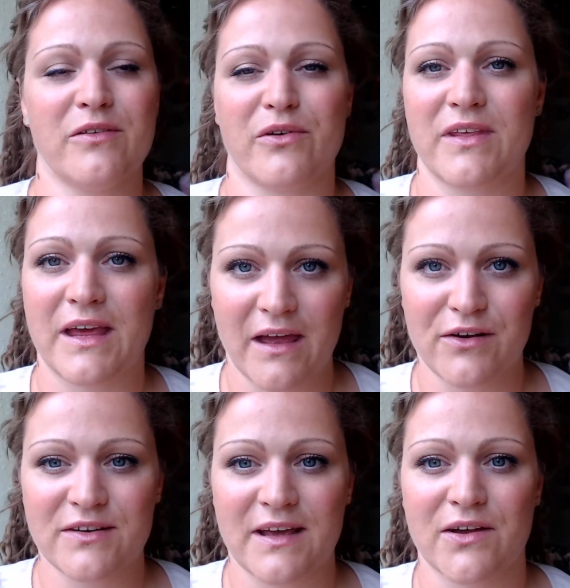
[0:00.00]
or the
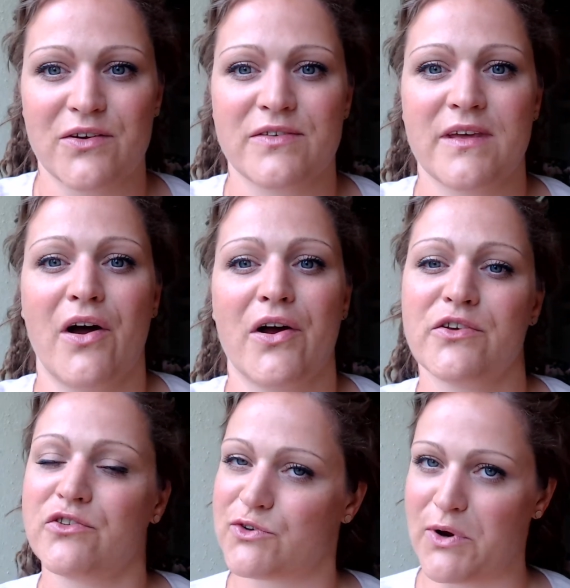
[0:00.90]
caretakers are
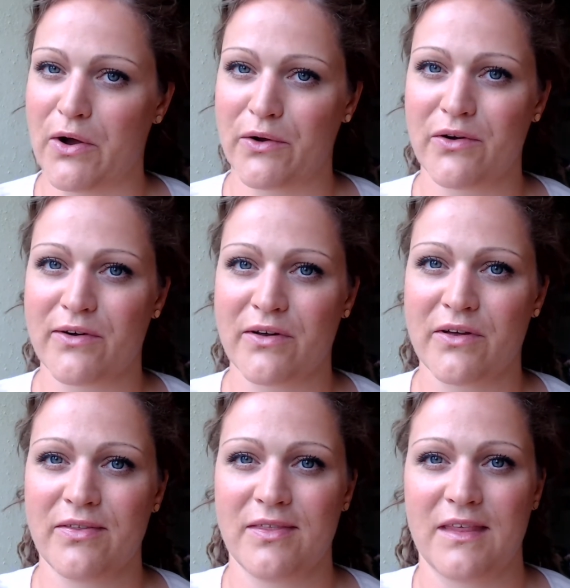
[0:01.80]
stronger,
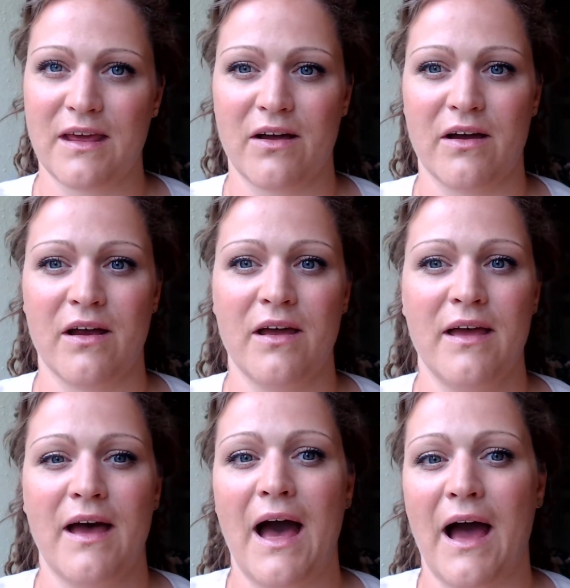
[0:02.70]
they are
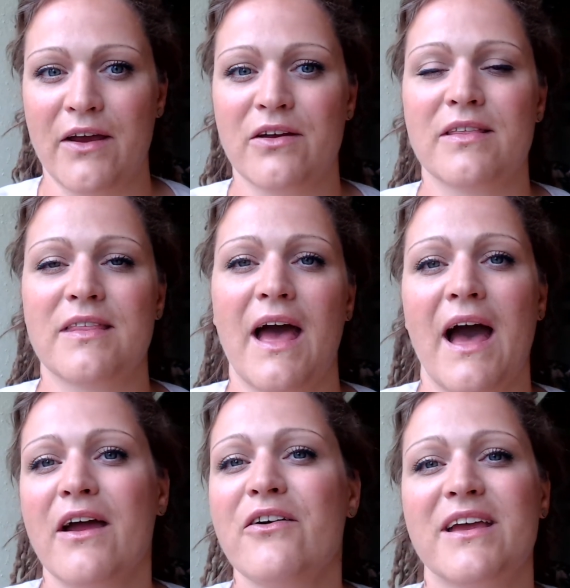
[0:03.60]
higher in the
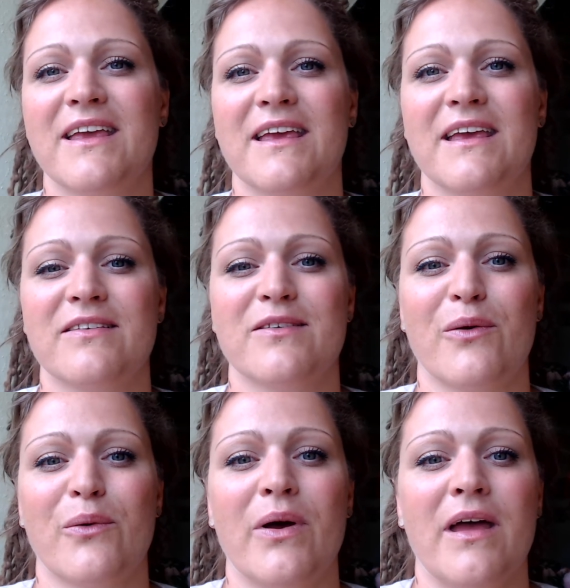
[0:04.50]
hierarchy.
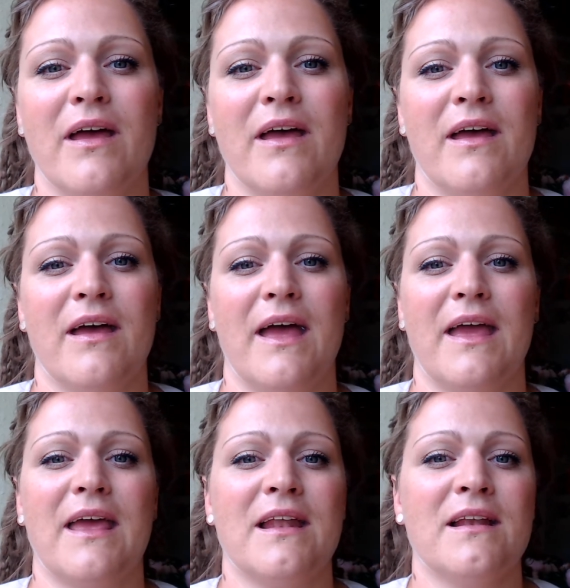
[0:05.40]
So
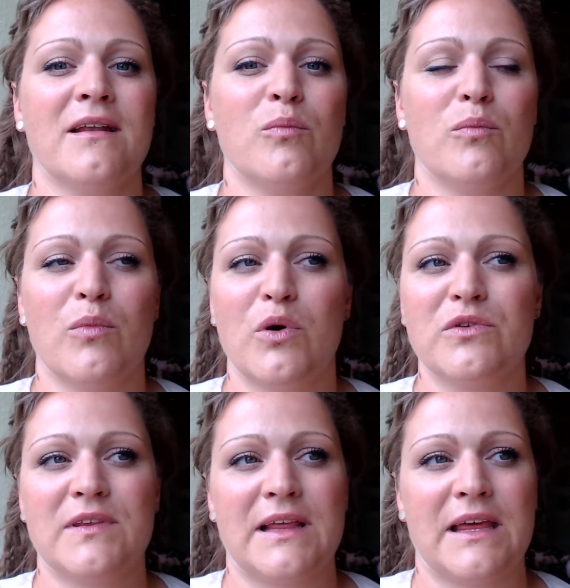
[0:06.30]
again,
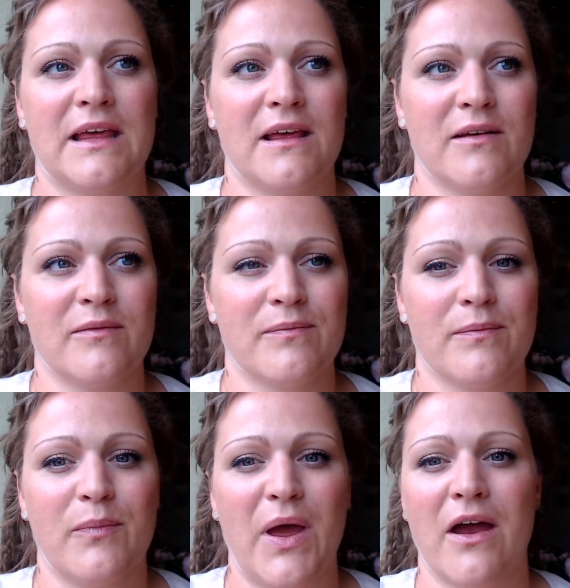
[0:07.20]
mostly
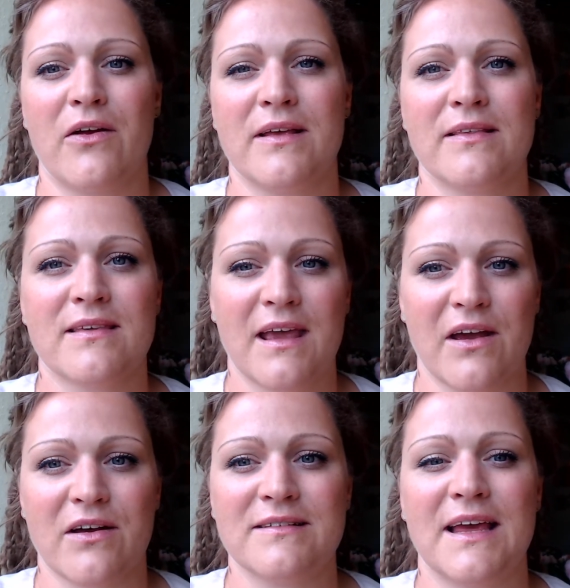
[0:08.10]
parents,
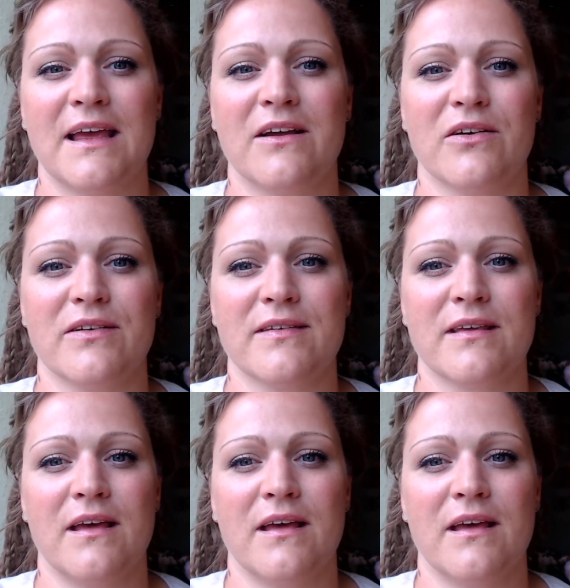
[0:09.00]
caretakers,